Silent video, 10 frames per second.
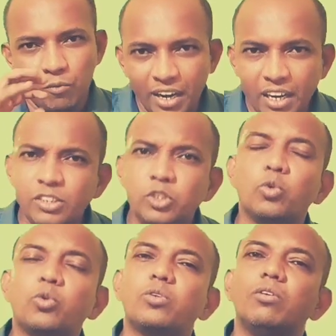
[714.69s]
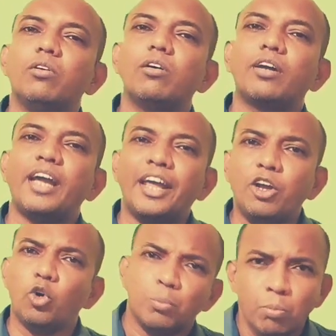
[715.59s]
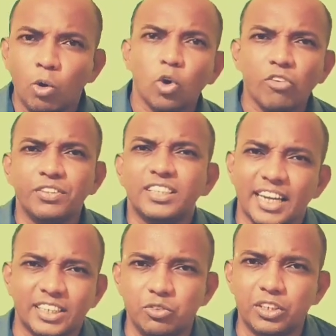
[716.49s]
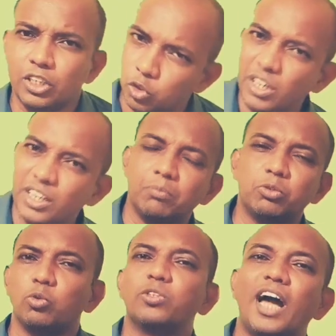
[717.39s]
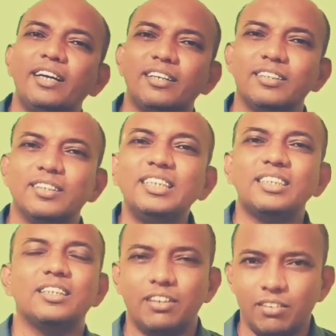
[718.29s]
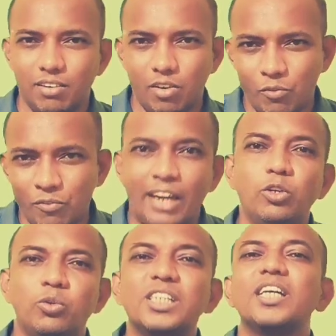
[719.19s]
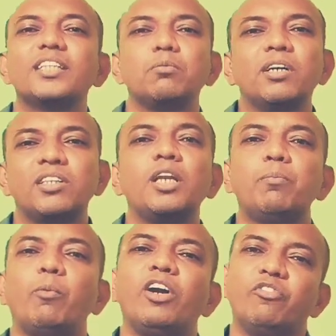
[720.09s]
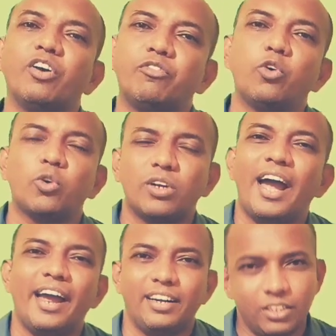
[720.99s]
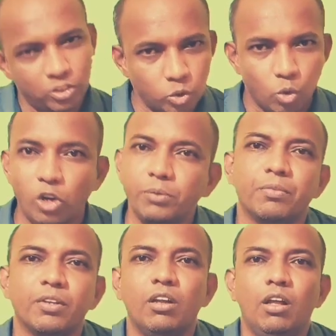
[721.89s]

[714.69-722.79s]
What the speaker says: when you carry out more of this activity, you will come to know that this value is nothing but 3.14 and so on.